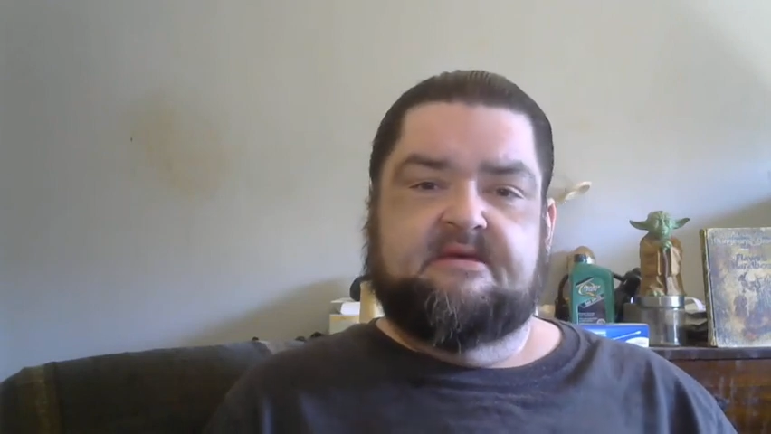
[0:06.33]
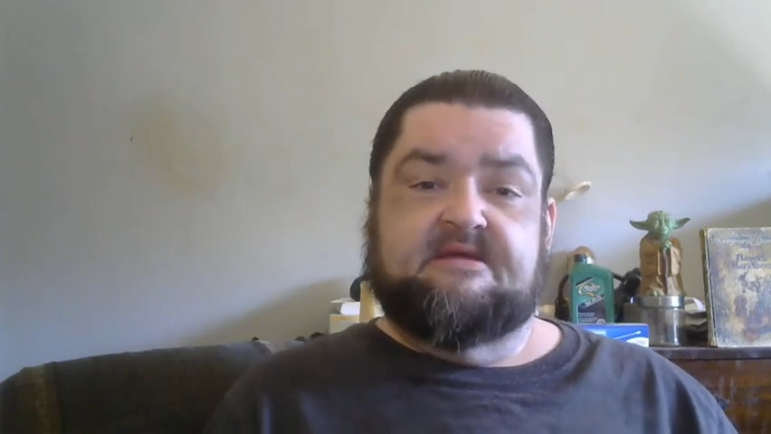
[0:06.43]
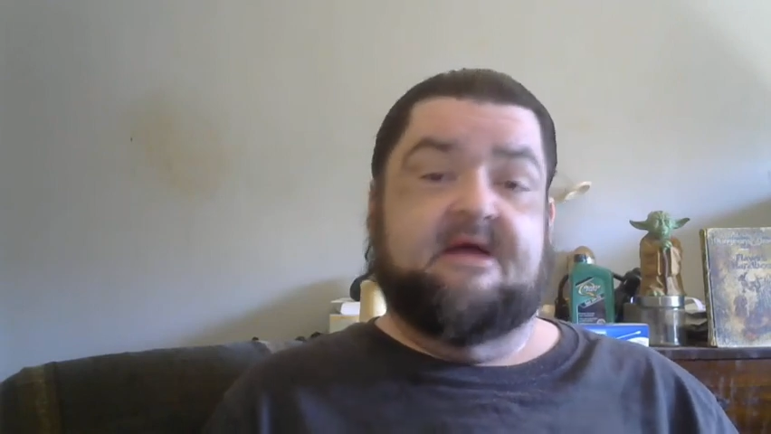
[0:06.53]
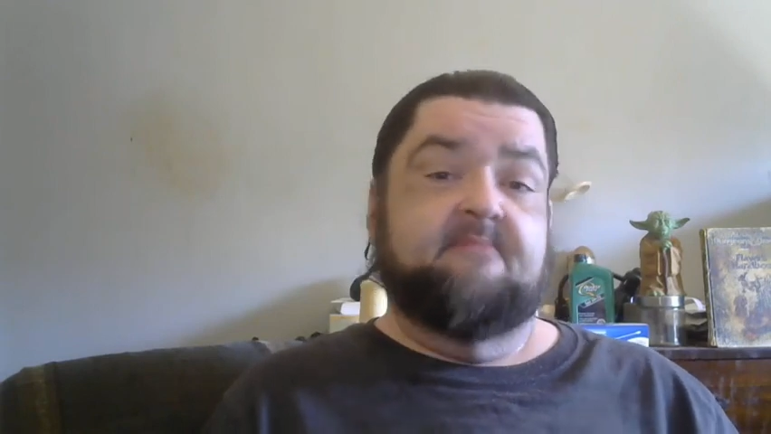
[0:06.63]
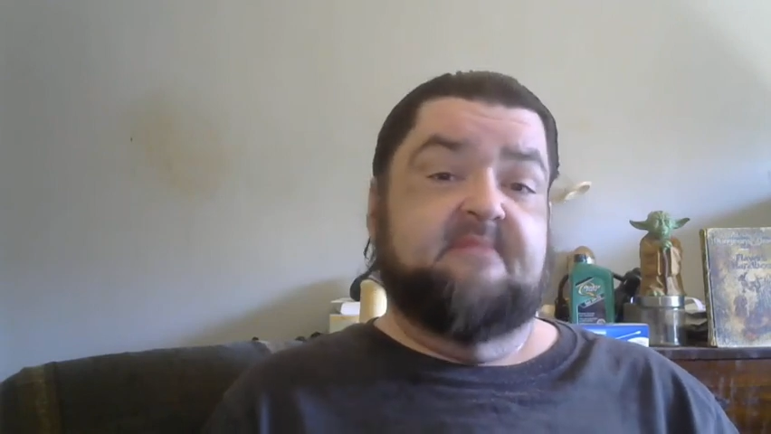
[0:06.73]

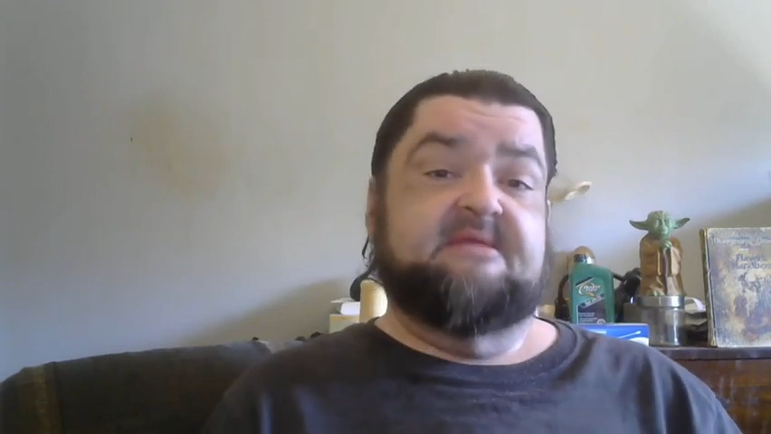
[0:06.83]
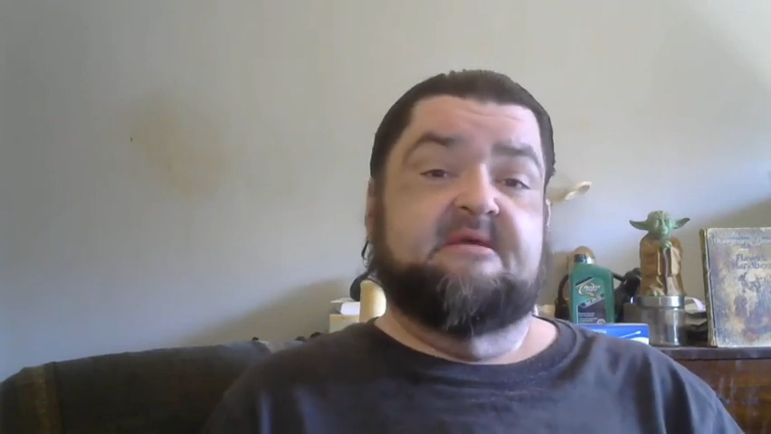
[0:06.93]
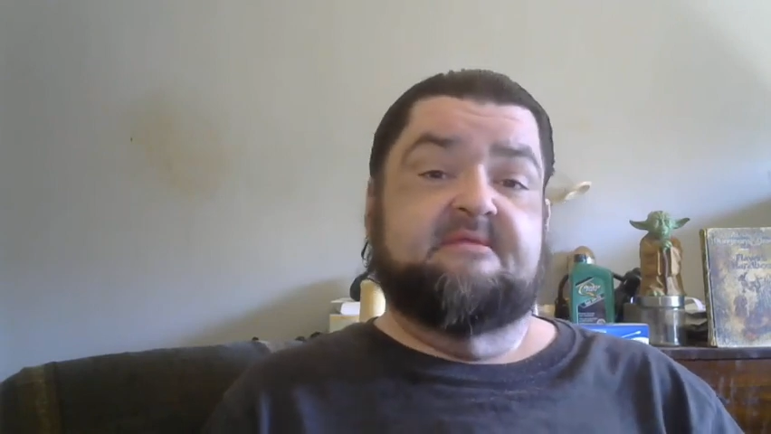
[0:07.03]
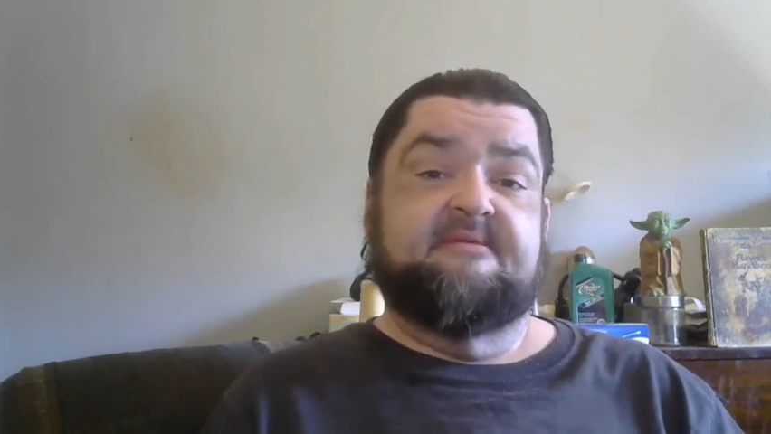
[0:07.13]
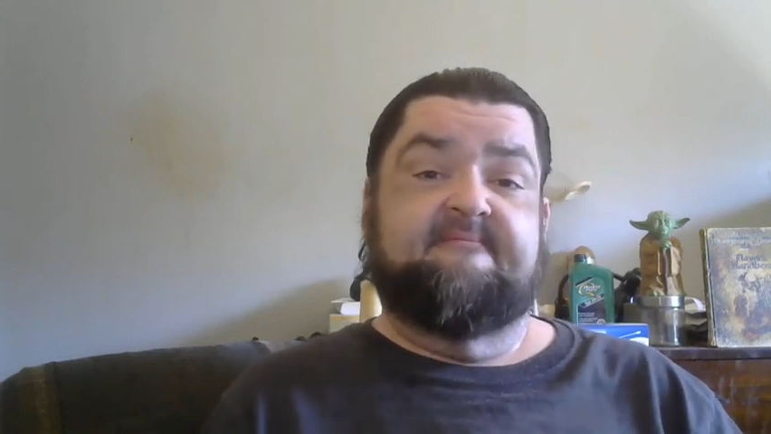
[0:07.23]
and I mean
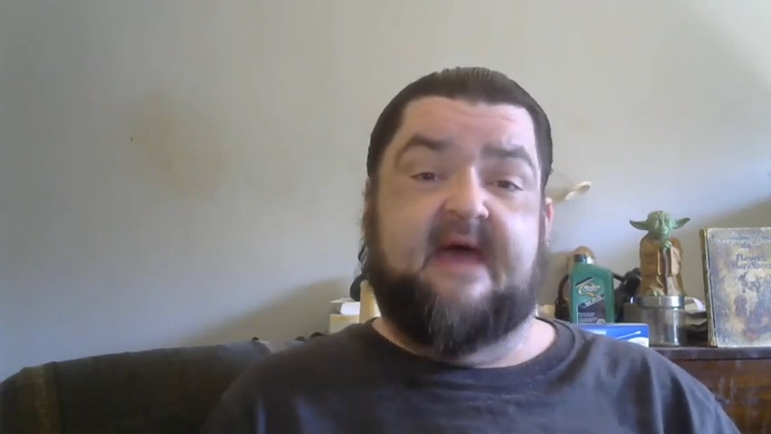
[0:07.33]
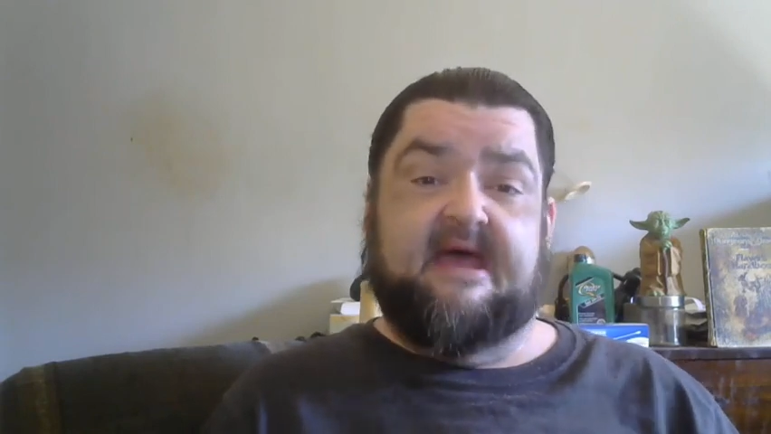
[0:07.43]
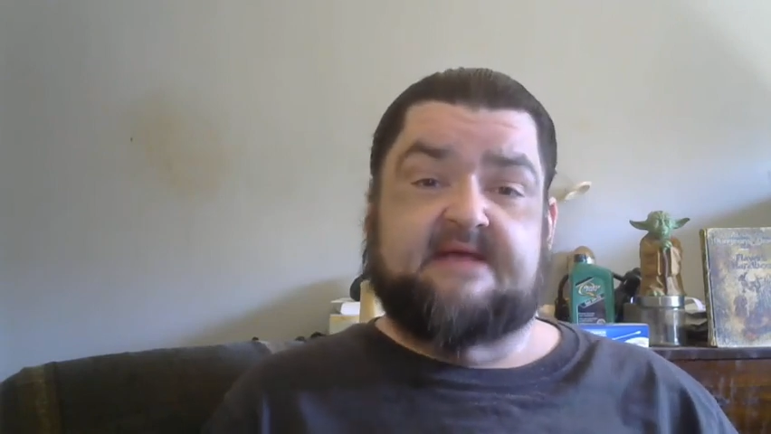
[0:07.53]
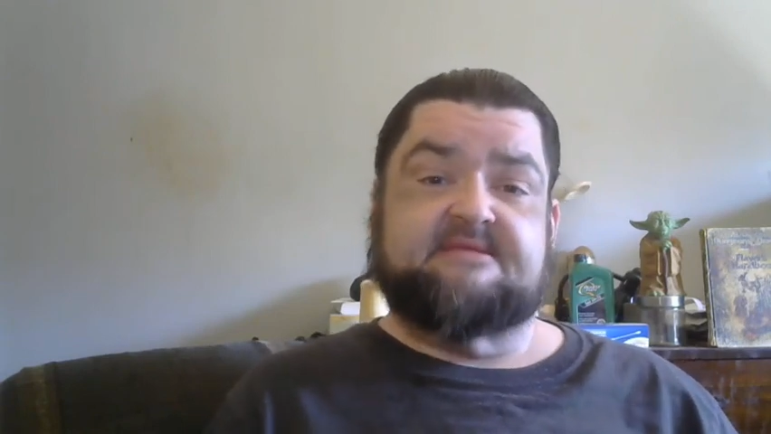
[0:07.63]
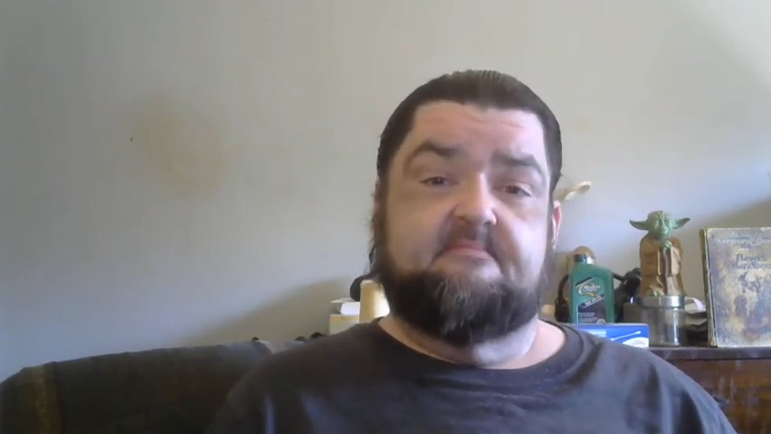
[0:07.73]
the
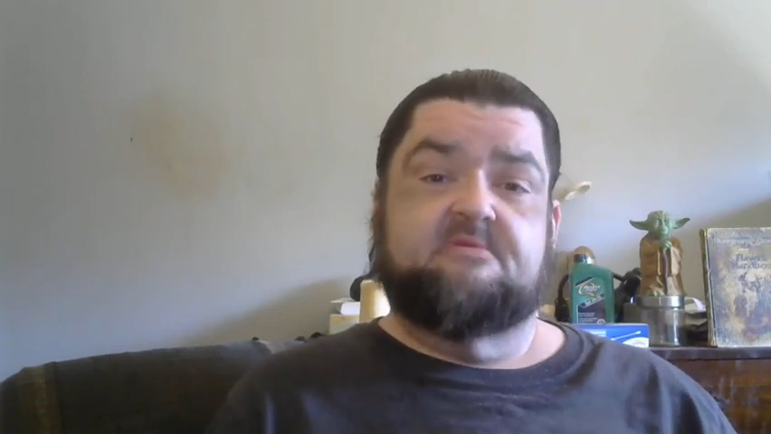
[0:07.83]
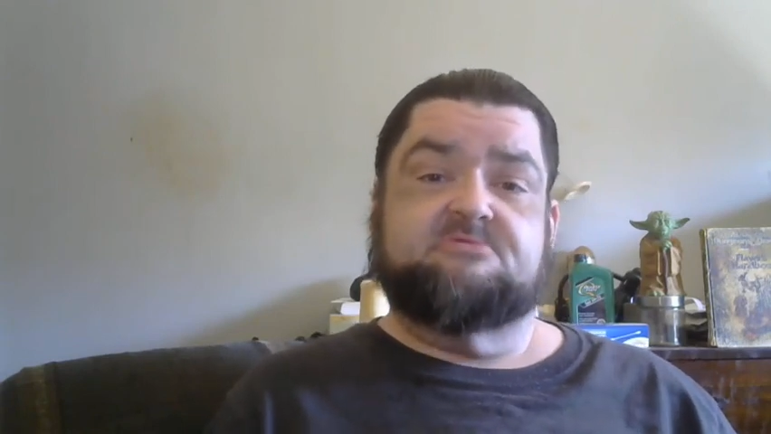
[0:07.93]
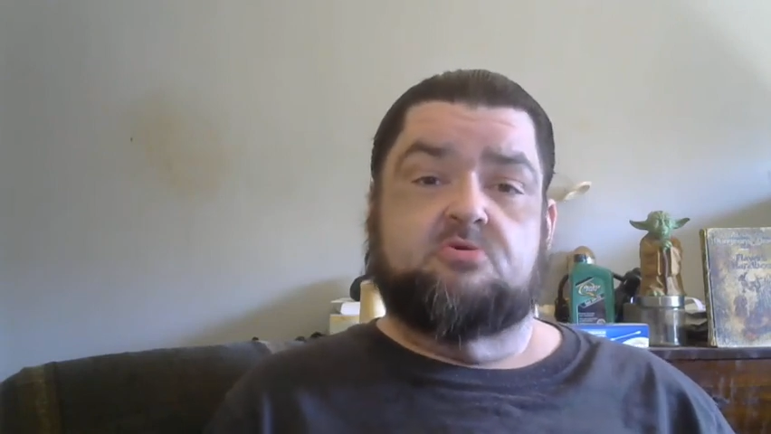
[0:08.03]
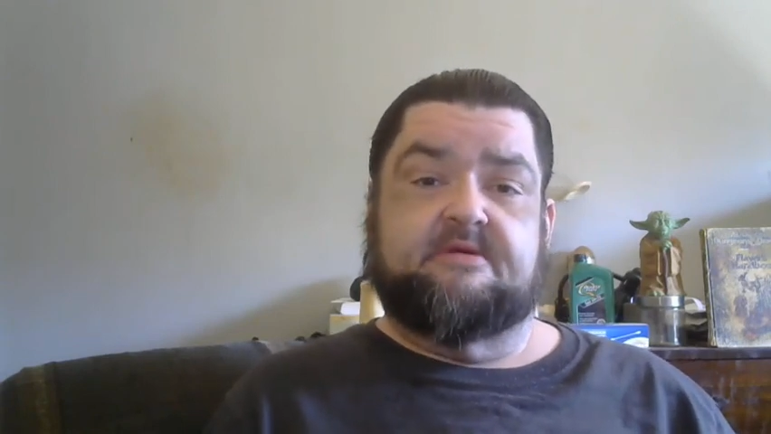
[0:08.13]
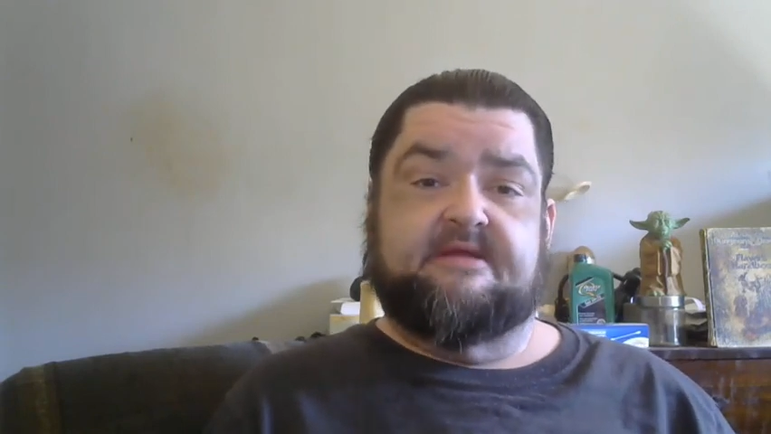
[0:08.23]
vast
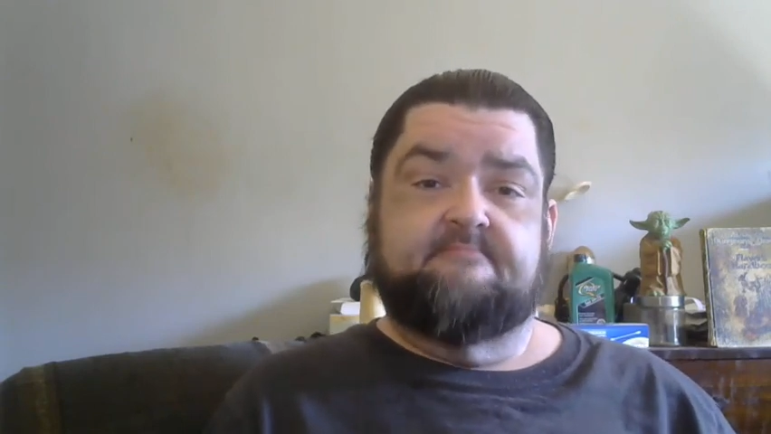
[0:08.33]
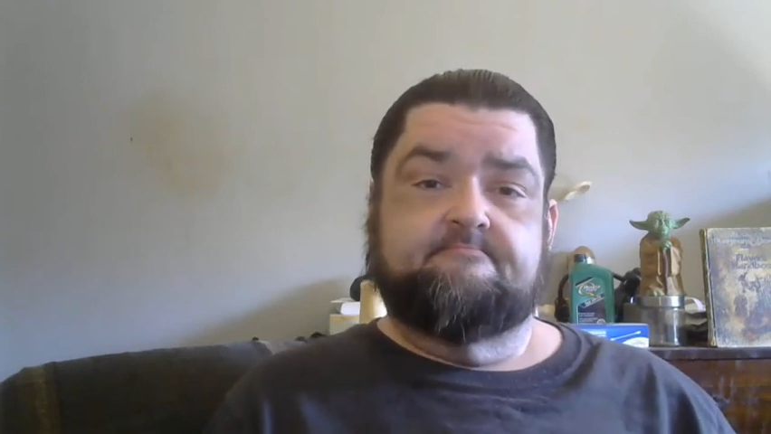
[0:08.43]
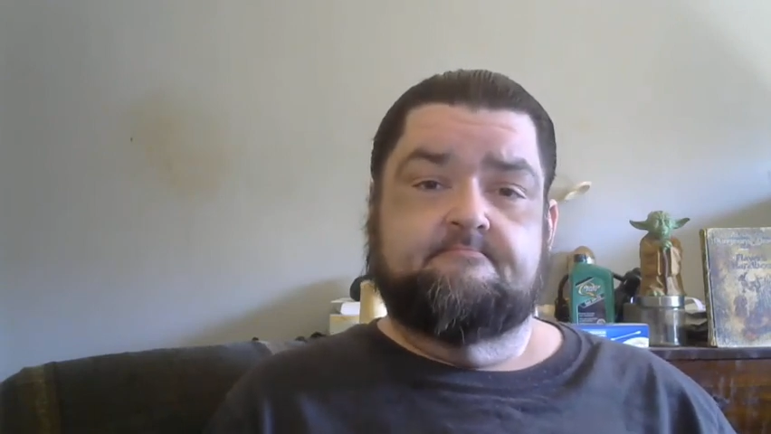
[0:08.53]
majority,